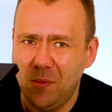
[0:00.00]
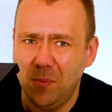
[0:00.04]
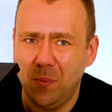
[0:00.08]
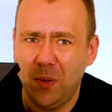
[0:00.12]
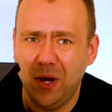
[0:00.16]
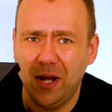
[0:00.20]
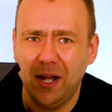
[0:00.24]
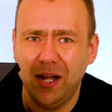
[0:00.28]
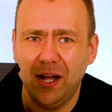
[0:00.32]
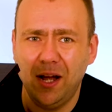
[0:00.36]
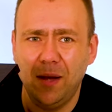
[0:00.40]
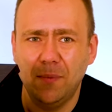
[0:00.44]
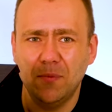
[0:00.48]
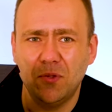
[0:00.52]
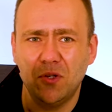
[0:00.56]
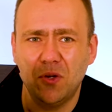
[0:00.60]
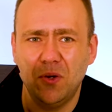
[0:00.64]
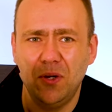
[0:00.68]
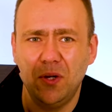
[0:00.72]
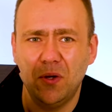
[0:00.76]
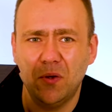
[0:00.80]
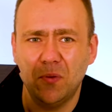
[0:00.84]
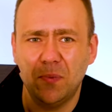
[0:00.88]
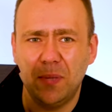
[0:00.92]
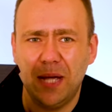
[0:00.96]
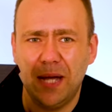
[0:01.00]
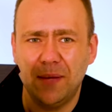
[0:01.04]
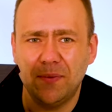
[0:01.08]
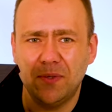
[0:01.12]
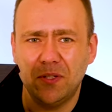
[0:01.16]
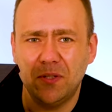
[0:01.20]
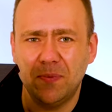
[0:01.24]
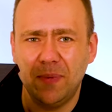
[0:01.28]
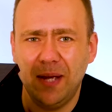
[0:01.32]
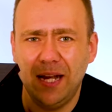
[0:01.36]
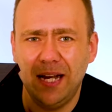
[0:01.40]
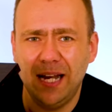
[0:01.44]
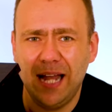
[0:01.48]
But I'm sure you'll be able to
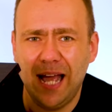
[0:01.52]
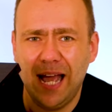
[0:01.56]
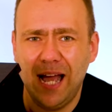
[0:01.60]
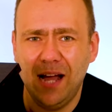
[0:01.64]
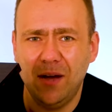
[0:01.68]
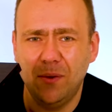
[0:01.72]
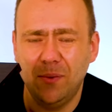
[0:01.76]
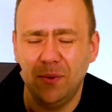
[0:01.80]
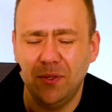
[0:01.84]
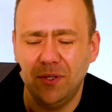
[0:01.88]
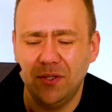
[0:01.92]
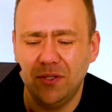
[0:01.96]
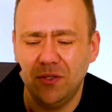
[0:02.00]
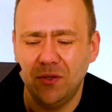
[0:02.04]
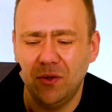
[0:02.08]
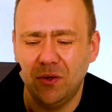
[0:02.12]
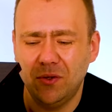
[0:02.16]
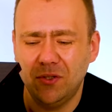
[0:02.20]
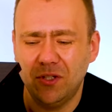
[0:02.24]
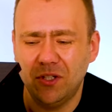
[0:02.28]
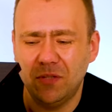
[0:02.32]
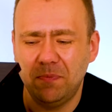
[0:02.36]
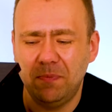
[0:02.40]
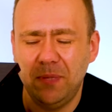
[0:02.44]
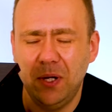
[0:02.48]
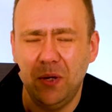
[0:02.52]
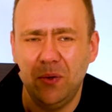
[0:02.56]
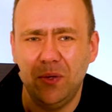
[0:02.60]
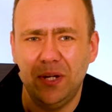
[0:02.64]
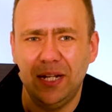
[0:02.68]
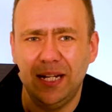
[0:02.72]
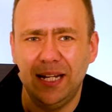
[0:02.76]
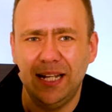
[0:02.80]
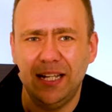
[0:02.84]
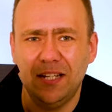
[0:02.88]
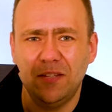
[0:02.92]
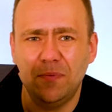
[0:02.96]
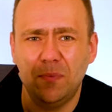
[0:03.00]
spend hours not just
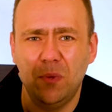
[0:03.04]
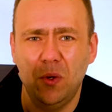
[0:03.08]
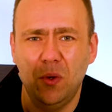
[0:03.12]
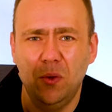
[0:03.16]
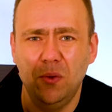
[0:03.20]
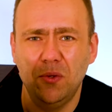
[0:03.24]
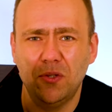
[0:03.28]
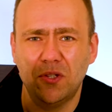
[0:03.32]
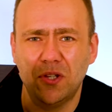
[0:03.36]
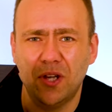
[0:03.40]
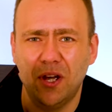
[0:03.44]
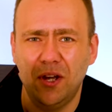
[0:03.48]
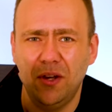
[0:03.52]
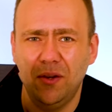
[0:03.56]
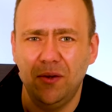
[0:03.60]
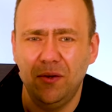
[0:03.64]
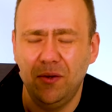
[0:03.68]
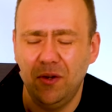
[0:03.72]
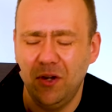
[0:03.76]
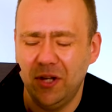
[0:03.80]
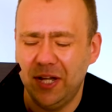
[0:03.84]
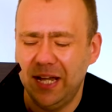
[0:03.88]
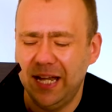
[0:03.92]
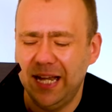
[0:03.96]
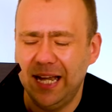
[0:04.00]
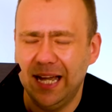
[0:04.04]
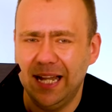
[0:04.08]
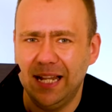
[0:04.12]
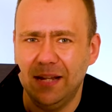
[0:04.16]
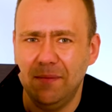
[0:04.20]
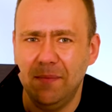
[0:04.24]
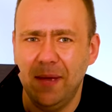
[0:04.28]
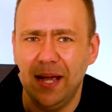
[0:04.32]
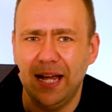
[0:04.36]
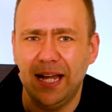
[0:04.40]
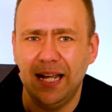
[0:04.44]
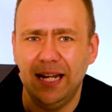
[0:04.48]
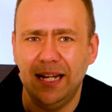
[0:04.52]
building this, but also looking at the
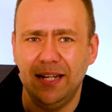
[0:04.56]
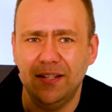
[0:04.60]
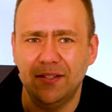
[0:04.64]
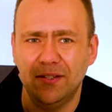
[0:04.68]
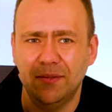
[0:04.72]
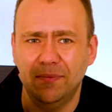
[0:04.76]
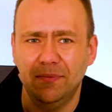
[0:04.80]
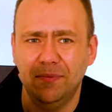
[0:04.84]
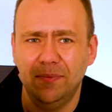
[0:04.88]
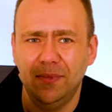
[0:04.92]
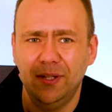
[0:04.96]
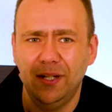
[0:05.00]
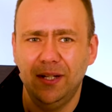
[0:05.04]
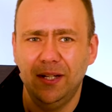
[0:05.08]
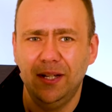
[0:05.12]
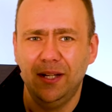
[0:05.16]
mechanism